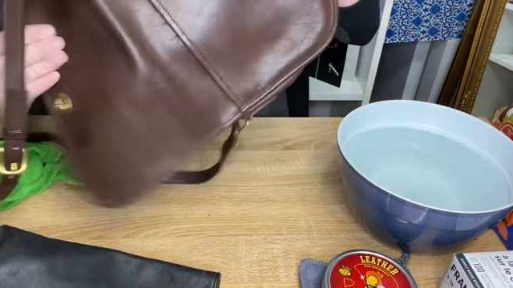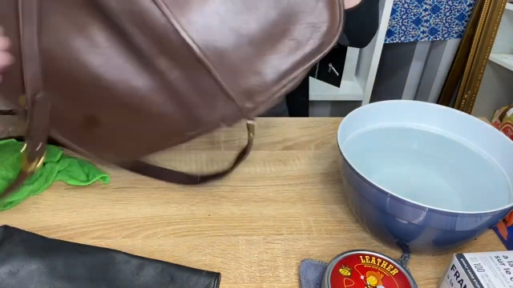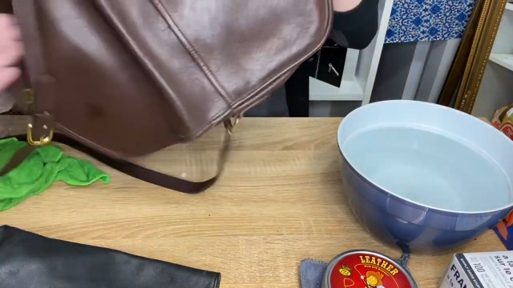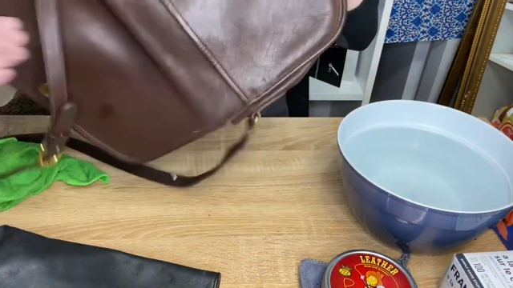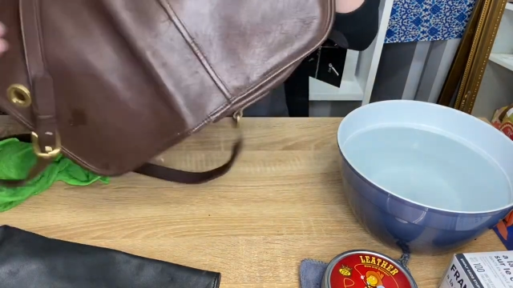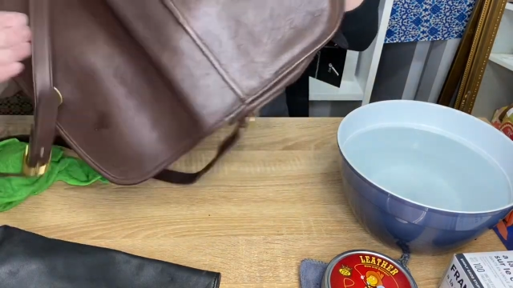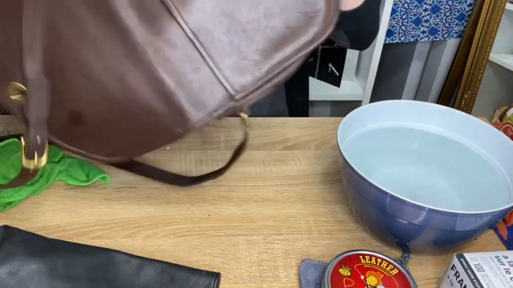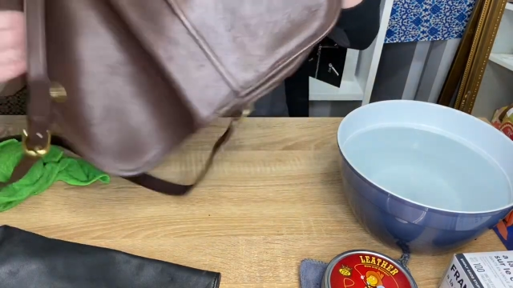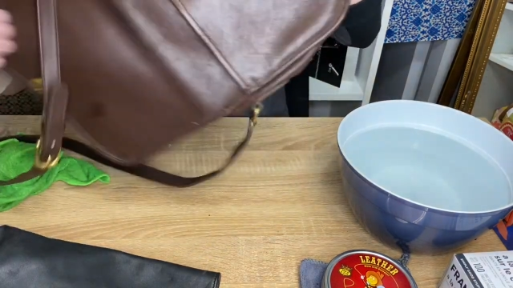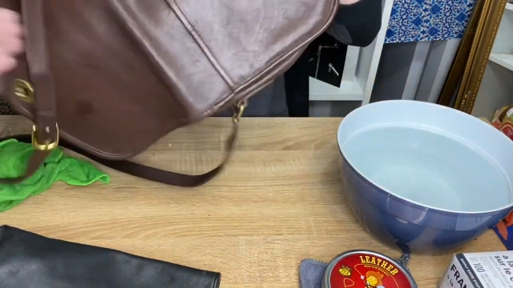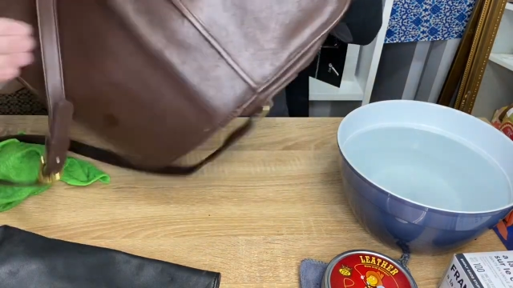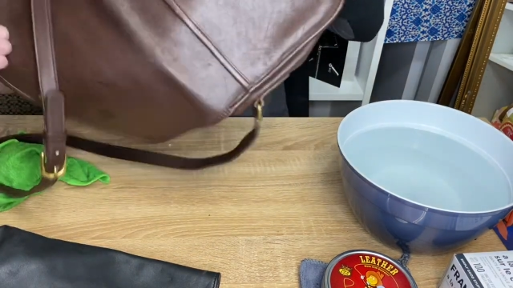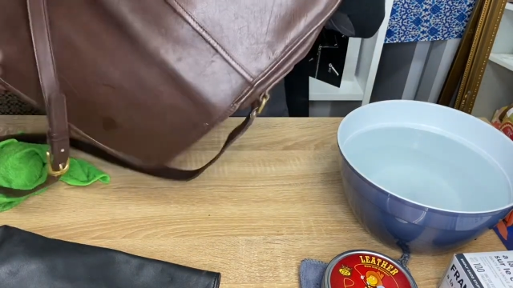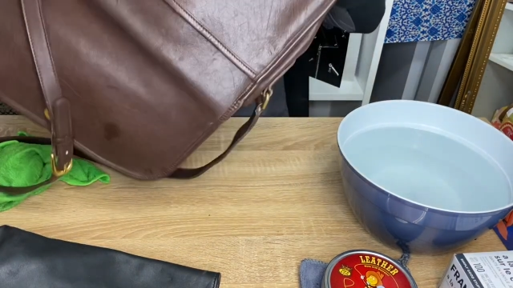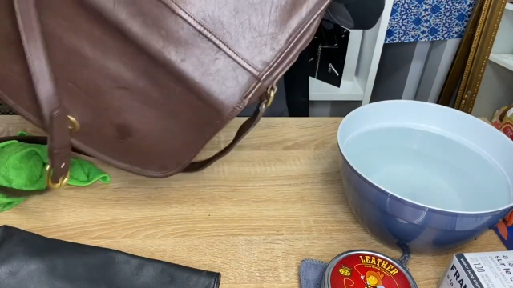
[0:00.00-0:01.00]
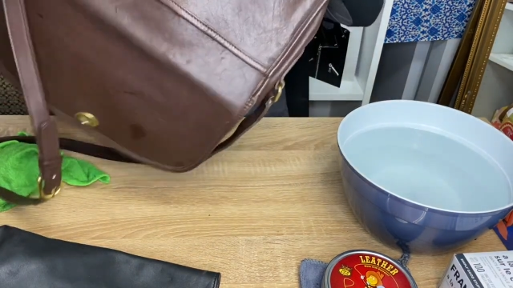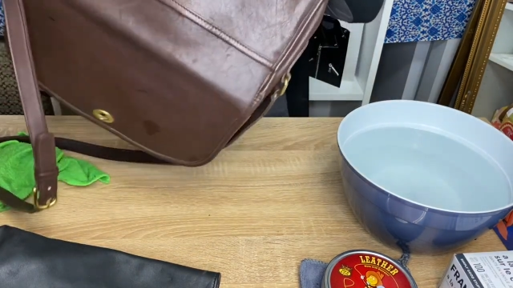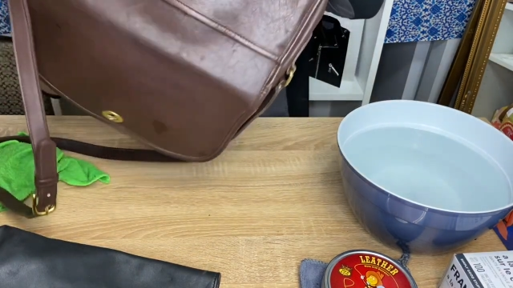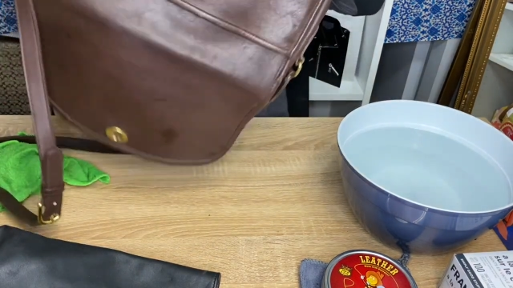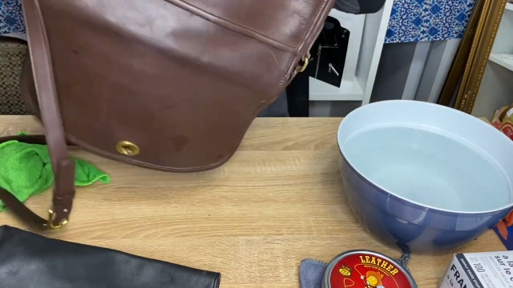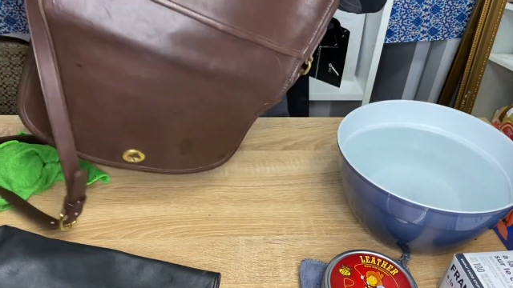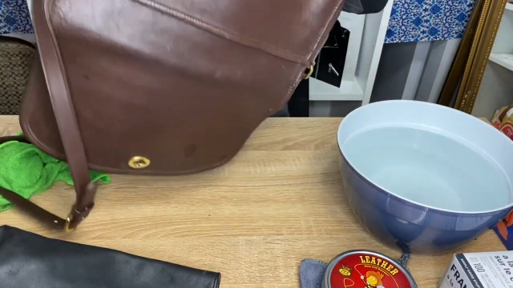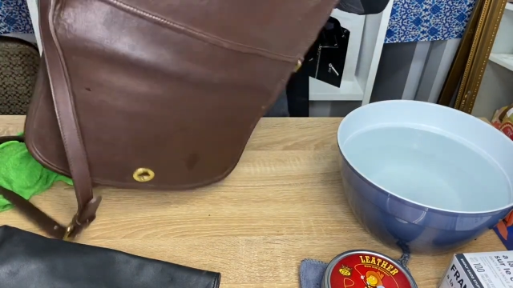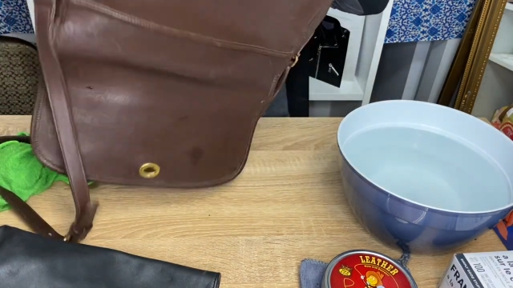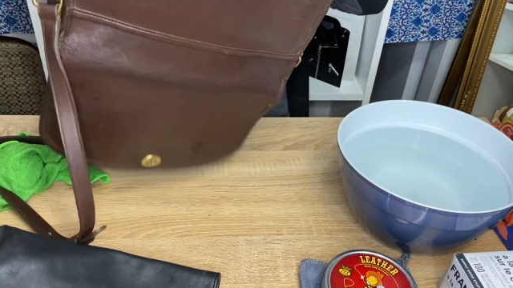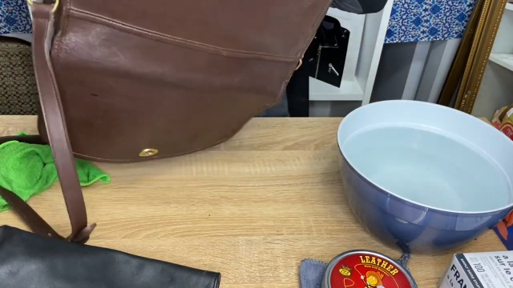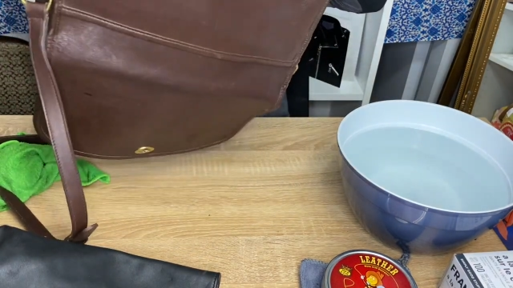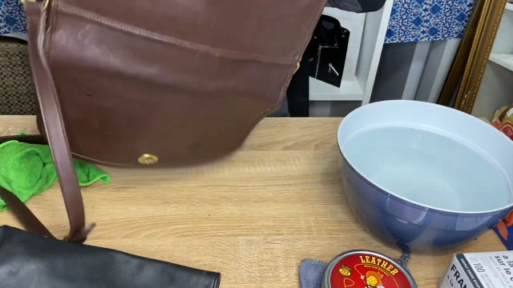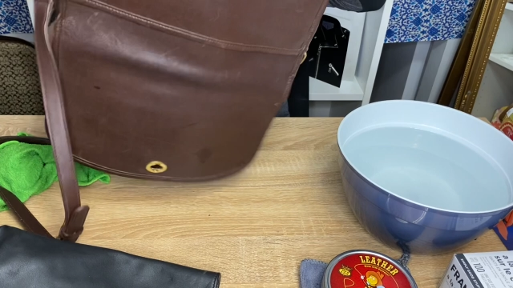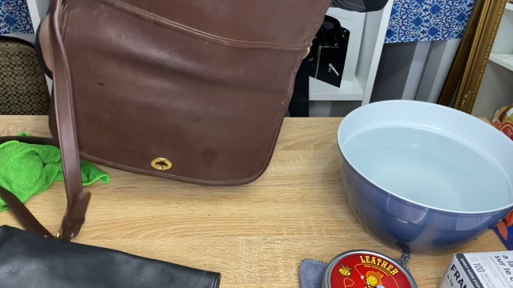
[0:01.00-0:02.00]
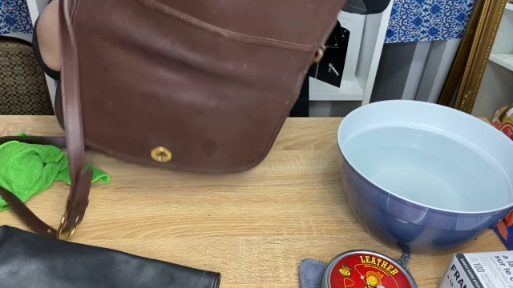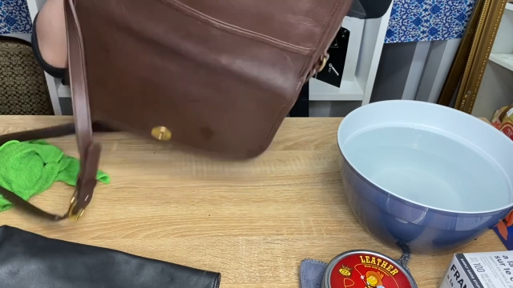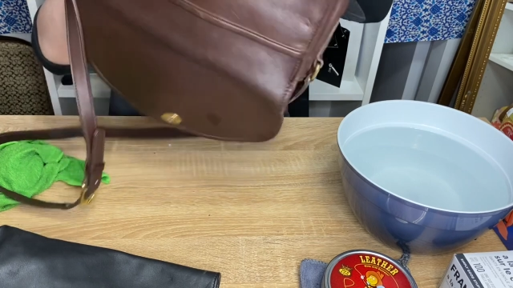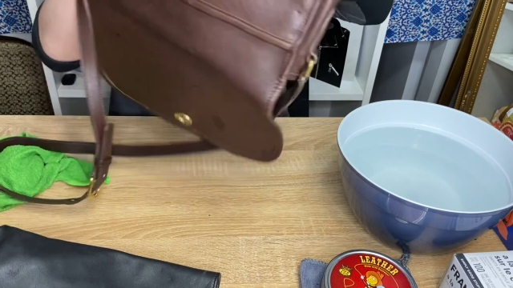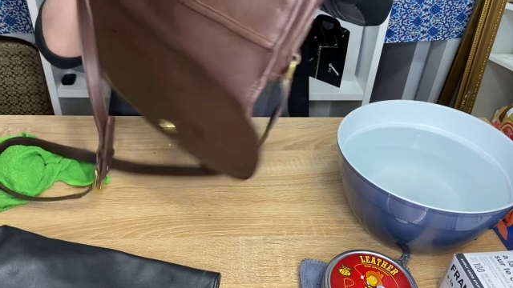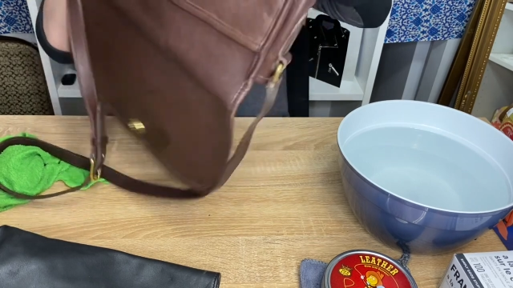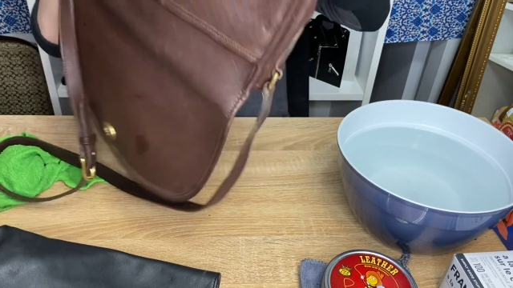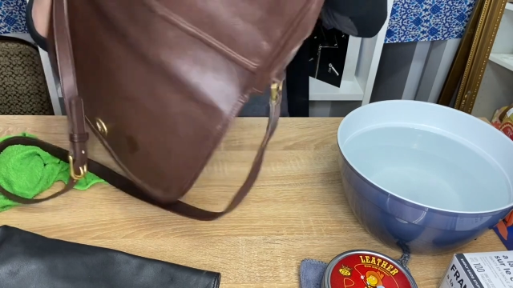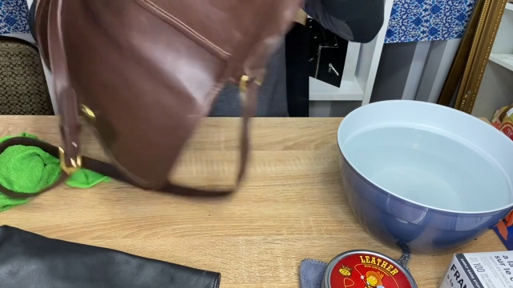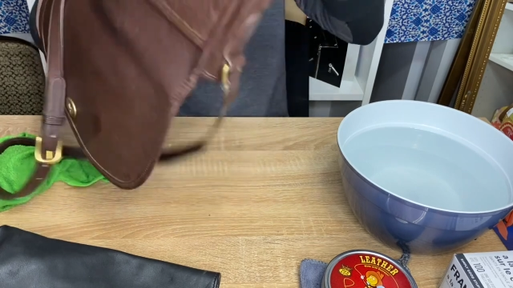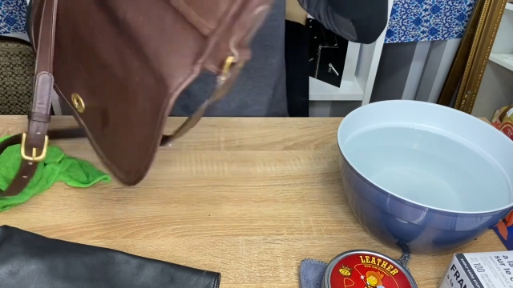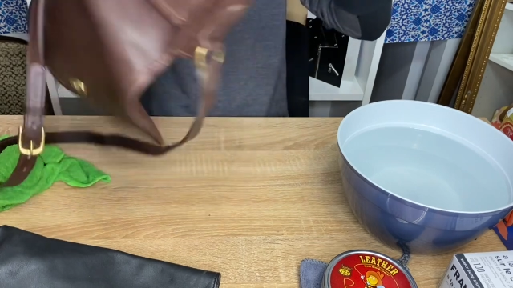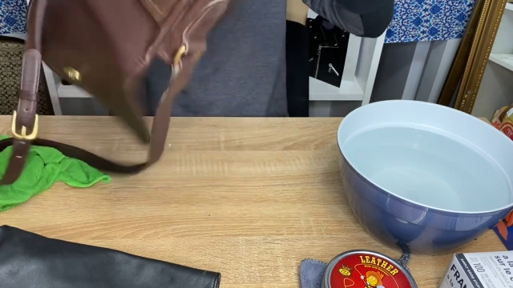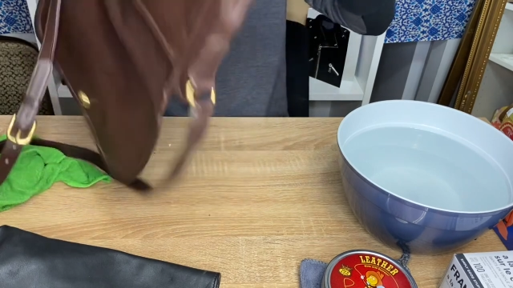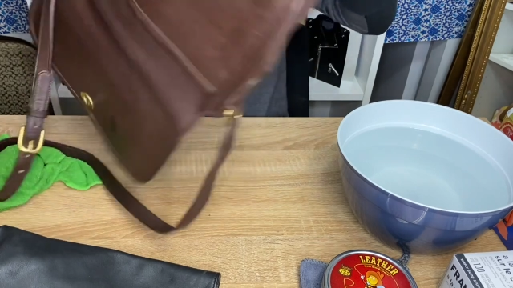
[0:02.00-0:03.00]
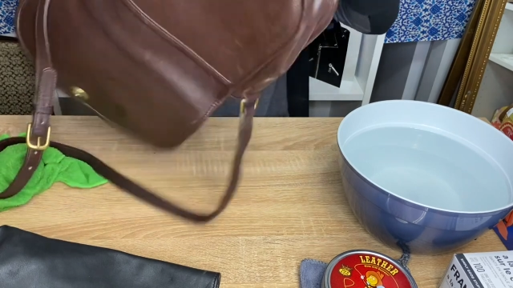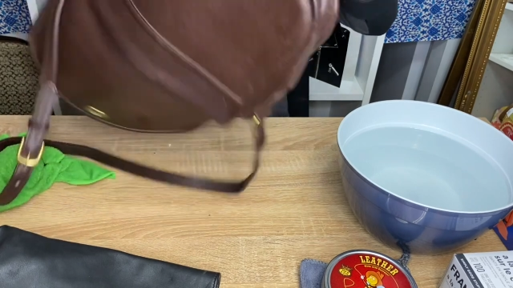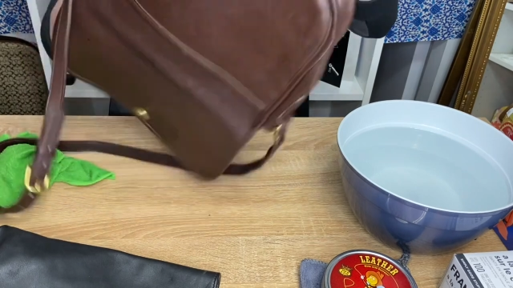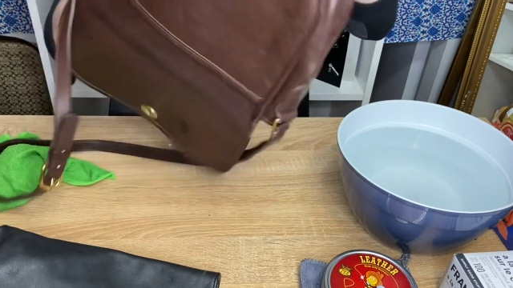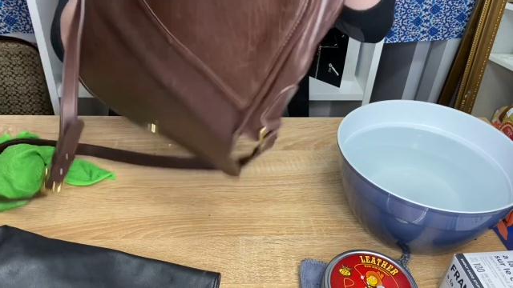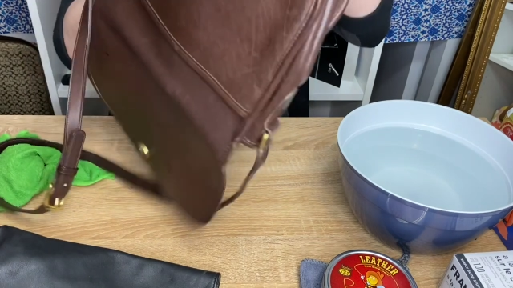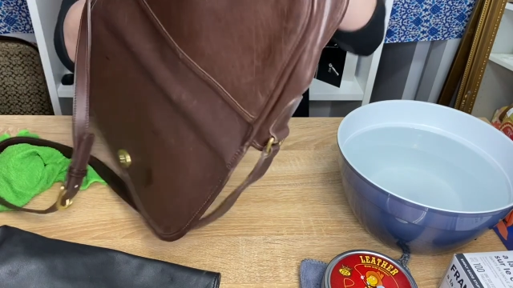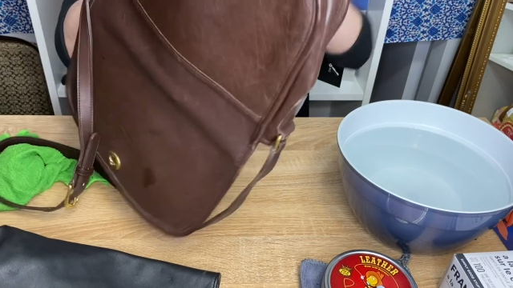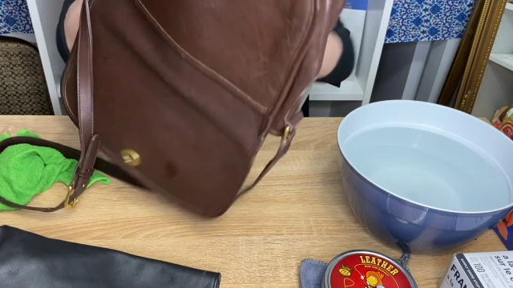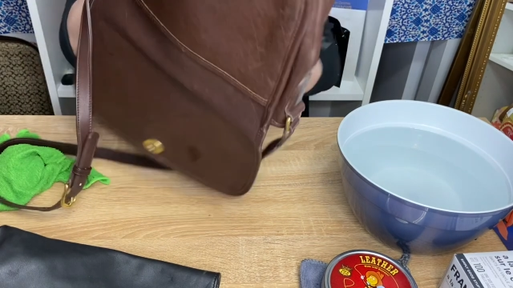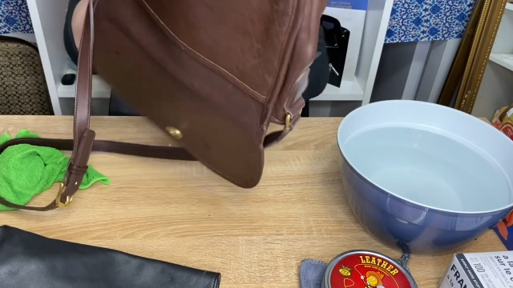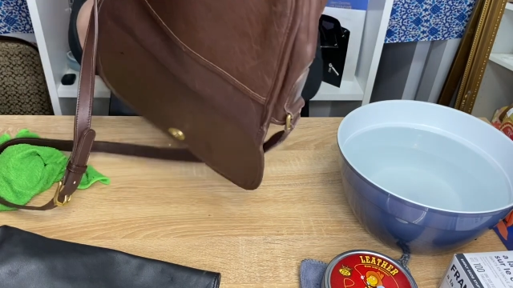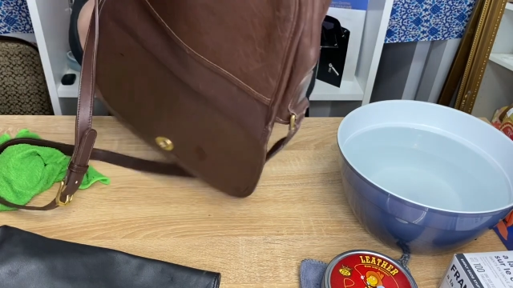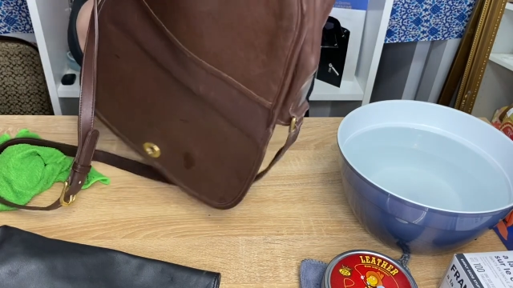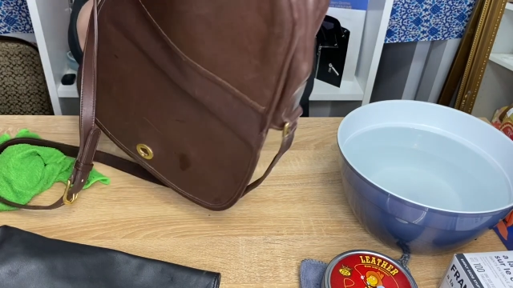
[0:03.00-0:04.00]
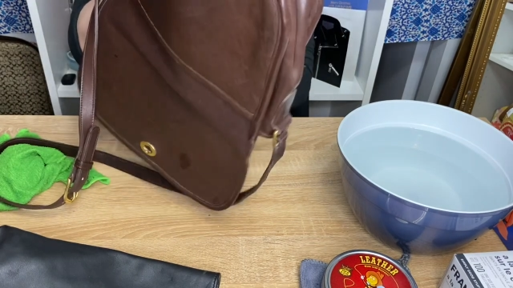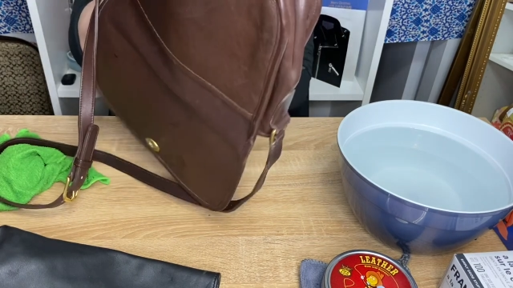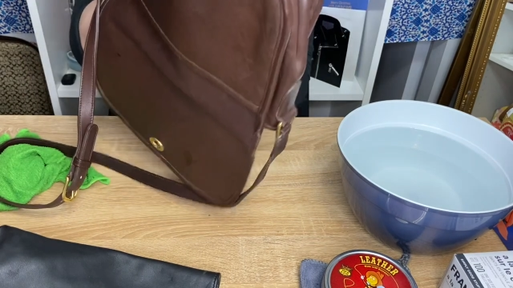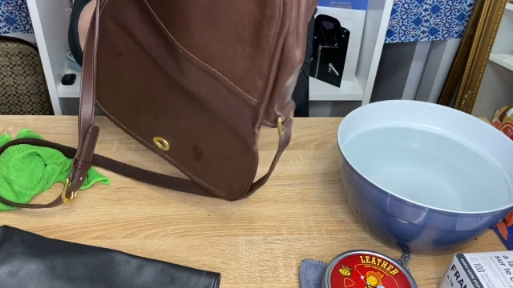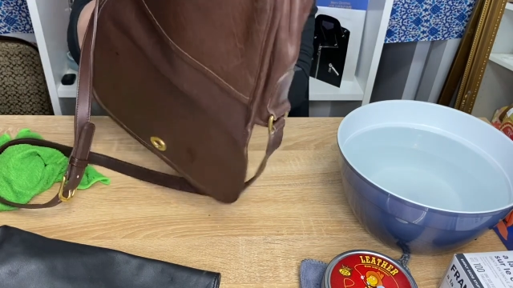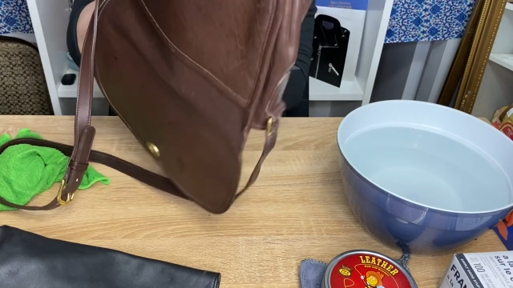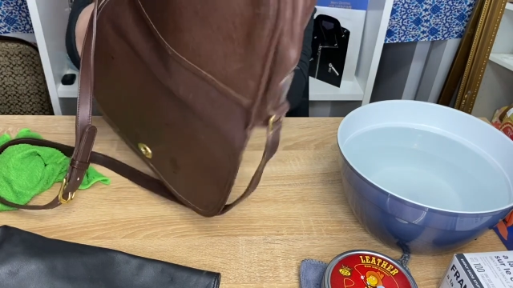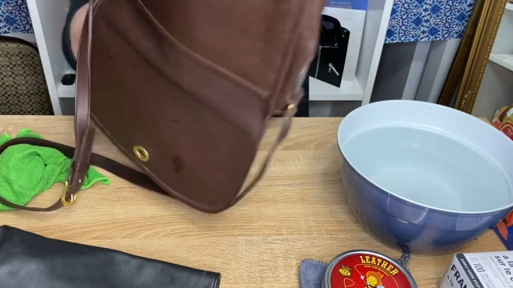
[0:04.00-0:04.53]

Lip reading: (no speaker visible)